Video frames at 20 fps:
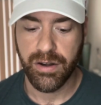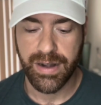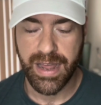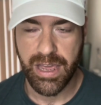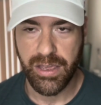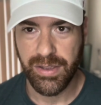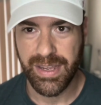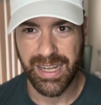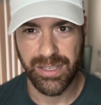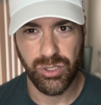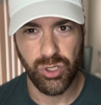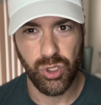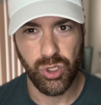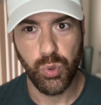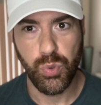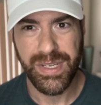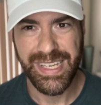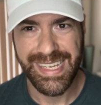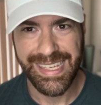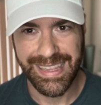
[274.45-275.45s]
Now you got
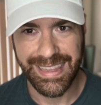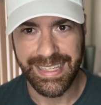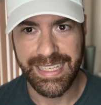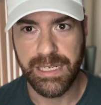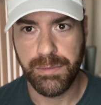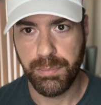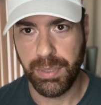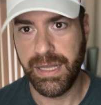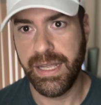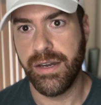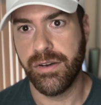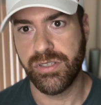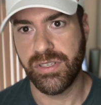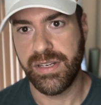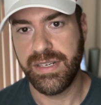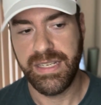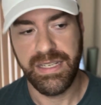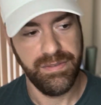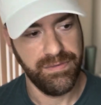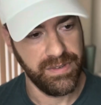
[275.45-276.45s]
2 elite players
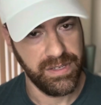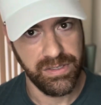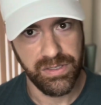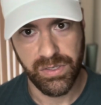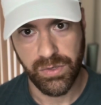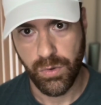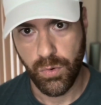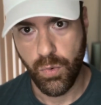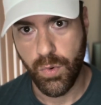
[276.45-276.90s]
on defense,